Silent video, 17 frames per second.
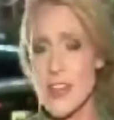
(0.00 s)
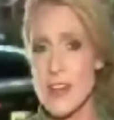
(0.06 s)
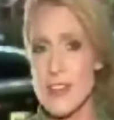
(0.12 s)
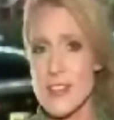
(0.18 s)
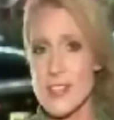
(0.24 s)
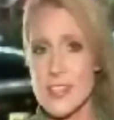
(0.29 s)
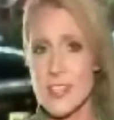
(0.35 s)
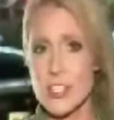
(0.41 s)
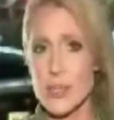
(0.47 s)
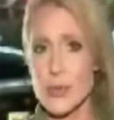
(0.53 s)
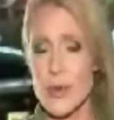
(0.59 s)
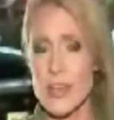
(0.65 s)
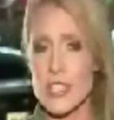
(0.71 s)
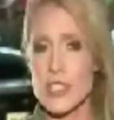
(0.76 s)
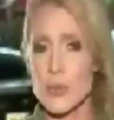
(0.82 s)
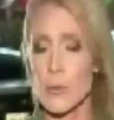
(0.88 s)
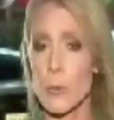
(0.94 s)
on this
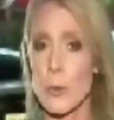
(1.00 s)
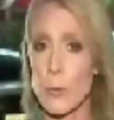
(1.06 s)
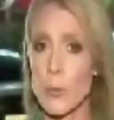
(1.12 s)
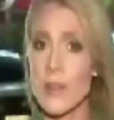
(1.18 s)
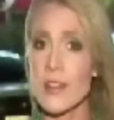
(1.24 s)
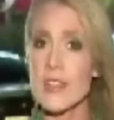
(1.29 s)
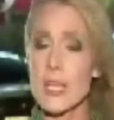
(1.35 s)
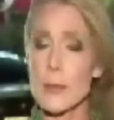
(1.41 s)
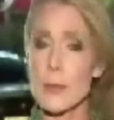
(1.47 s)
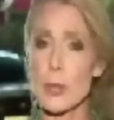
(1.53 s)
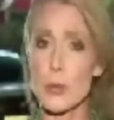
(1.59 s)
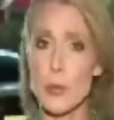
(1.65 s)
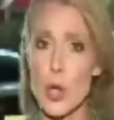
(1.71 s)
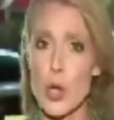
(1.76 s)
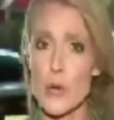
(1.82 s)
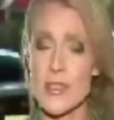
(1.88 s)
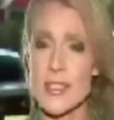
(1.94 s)
situation. We will keep you
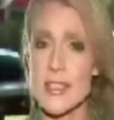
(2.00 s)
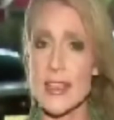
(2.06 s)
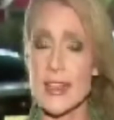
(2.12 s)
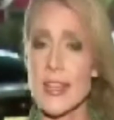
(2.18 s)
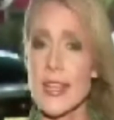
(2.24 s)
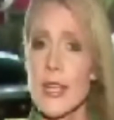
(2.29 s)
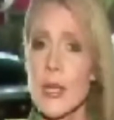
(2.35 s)
posted.